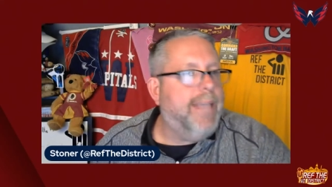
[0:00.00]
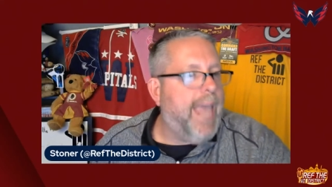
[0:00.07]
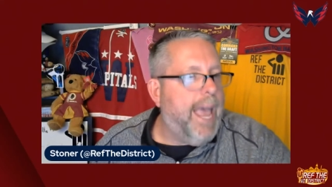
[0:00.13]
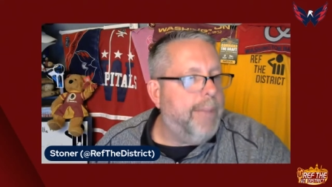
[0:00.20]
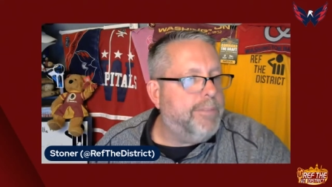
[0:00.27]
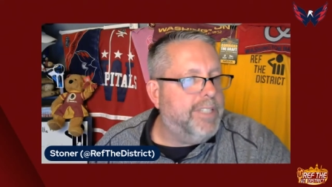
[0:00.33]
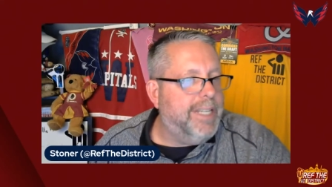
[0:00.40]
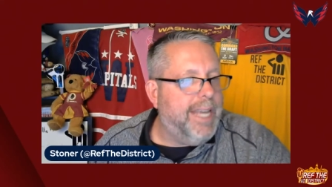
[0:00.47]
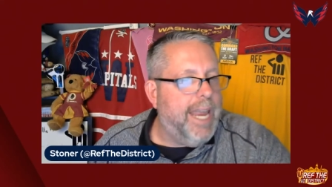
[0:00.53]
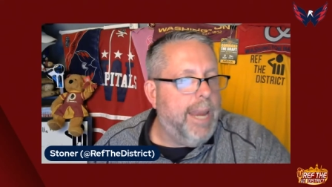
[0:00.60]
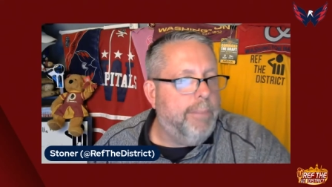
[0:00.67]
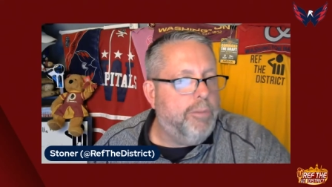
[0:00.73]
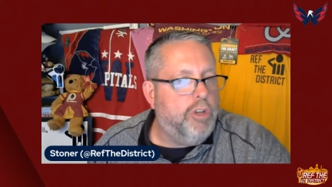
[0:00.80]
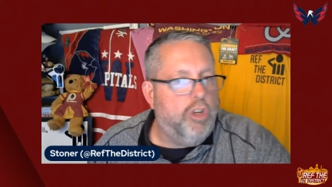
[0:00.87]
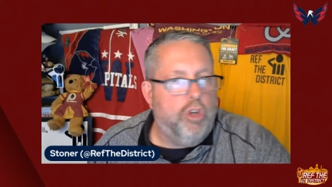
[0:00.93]
Caps in
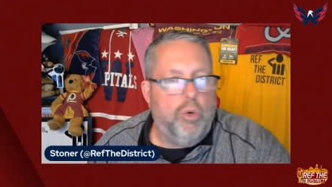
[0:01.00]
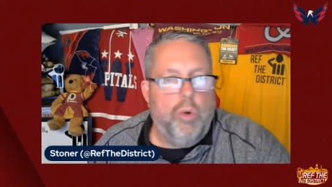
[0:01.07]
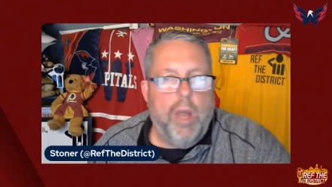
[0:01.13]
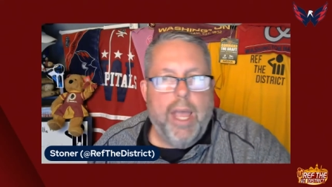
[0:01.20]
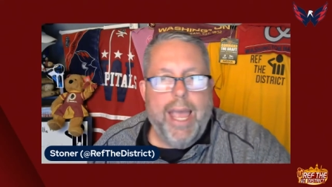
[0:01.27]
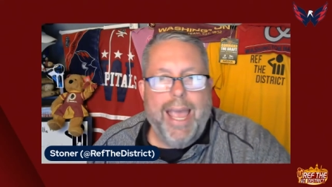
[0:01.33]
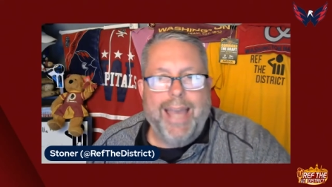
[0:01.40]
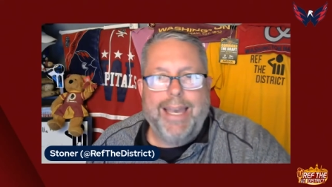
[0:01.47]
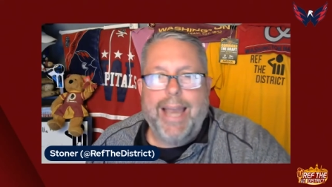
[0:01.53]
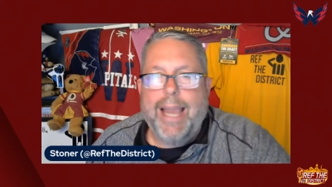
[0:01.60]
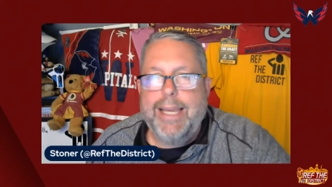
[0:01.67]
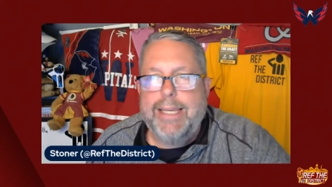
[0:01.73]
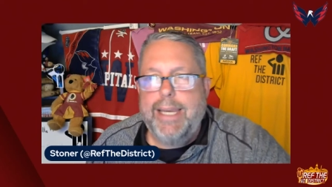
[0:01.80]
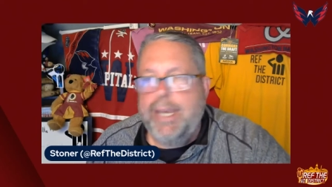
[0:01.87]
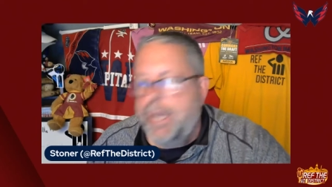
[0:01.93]
game two had
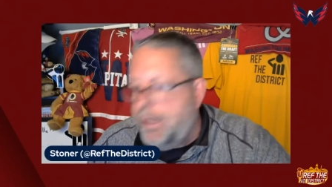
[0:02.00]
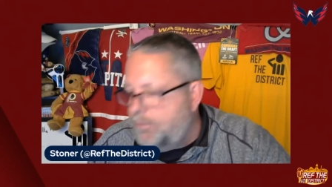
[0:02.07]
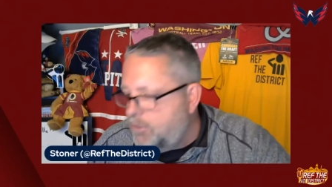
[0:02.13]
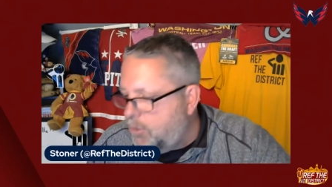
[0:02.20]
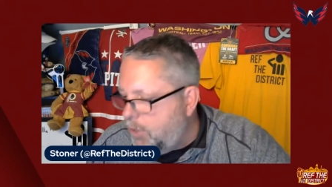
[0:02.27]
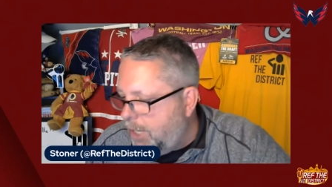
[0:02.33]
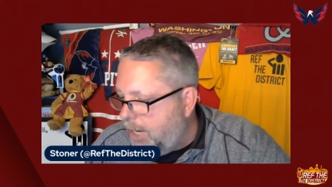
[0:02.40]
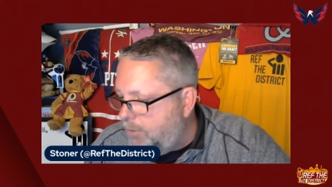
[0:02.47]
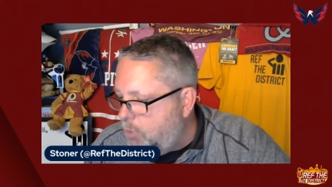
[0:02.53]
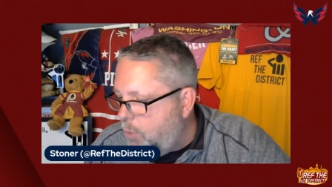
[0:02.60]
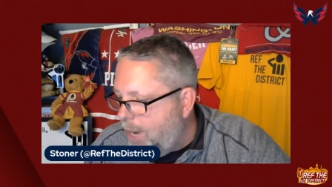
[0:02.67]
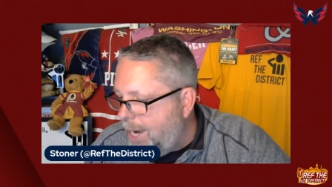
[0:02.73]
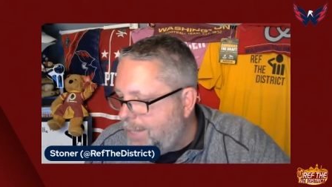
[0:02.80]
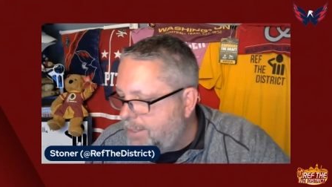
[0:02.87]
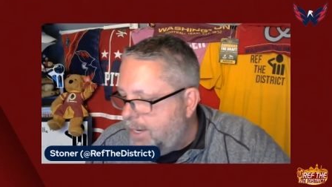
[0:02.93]
19
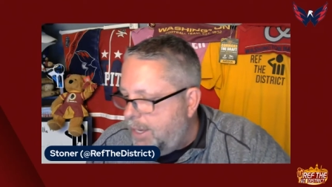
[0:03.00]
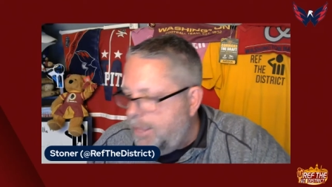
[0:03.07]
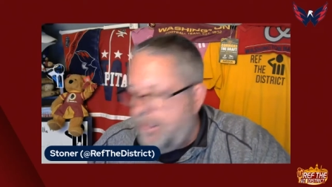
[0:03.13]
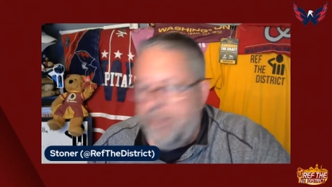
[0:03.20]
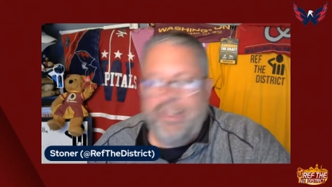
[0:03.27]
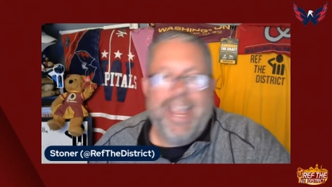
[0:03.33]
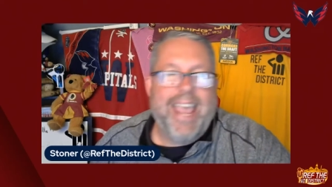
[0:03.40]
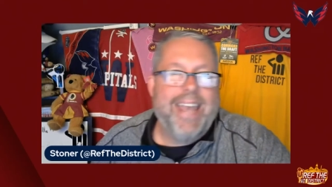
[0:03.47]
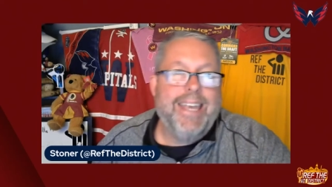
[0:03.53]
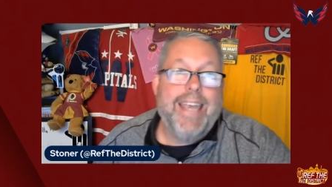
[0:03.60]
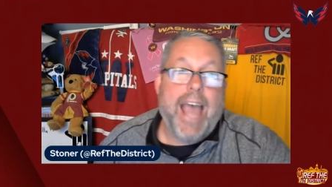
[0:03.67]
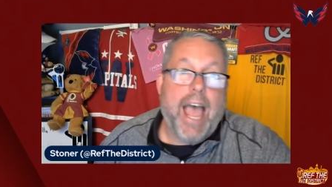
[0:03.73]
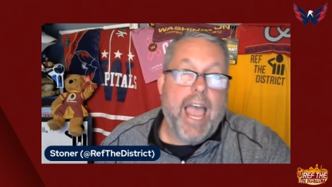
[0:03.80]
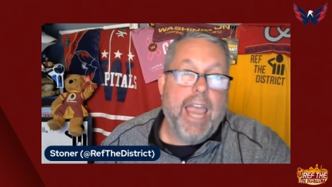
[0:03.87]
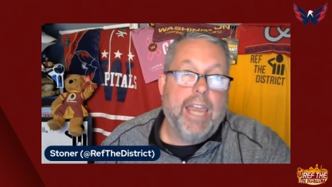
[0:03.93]
giveaways. They only had
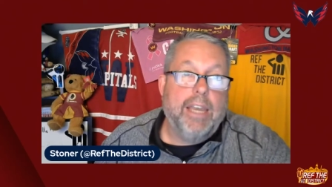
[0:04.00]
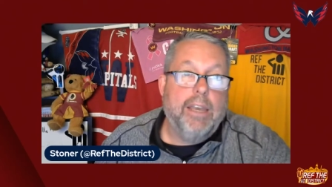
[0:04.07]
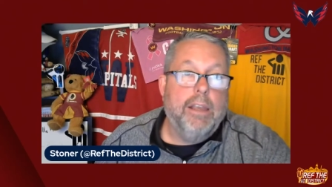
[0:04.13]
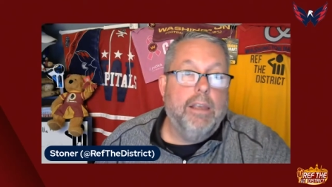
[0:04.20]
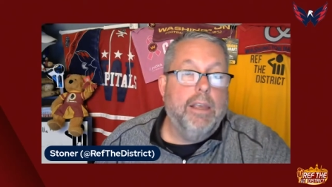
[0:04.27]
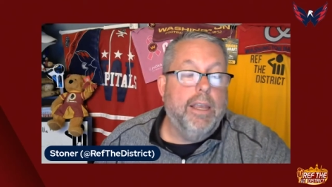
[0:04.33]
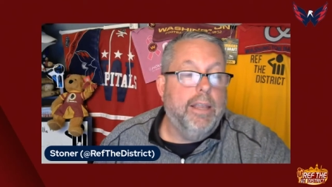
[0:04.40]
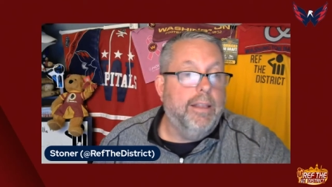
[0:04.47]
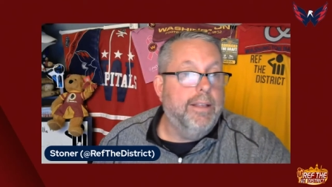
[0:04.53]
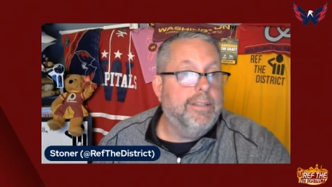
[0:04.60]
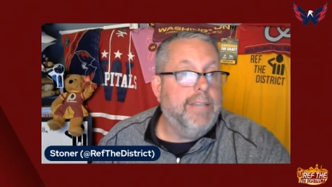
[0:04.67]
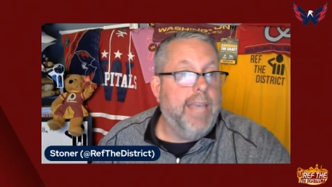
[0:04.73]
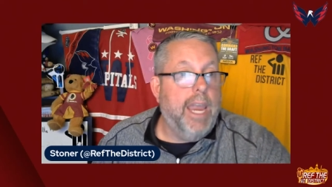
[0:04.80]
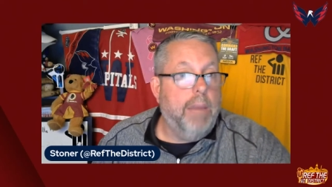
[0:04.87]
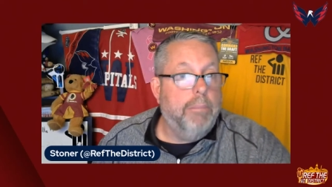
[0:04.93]
9 in this
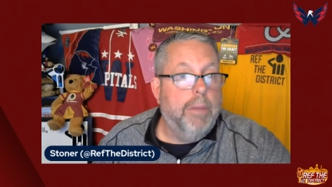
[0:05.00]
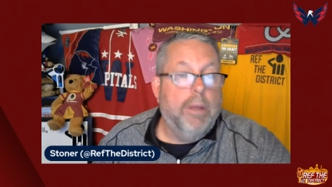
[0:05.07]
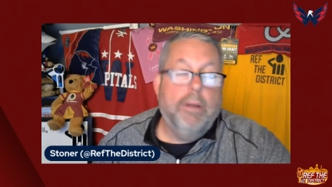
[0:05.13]
game.